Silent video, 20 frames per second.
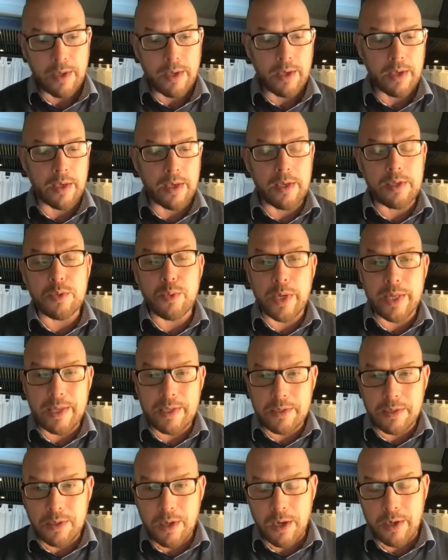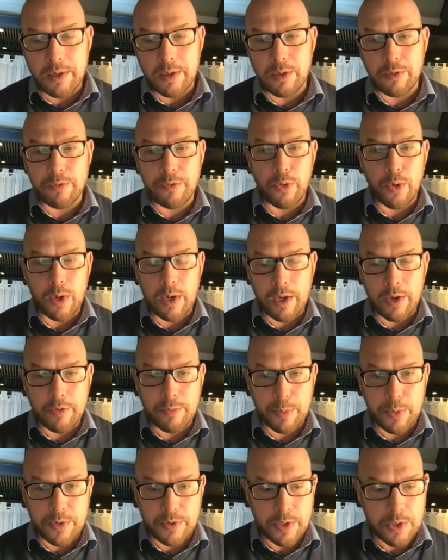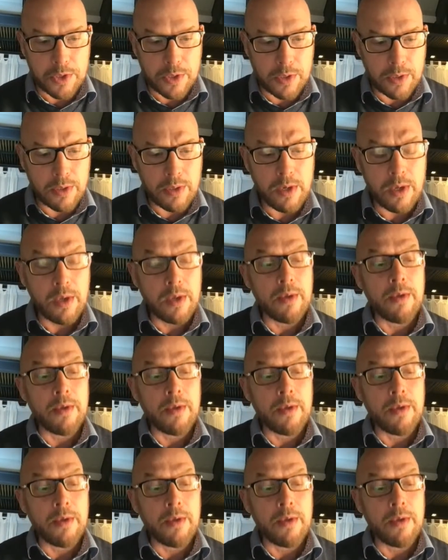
Here's where they're starting to fall out of position.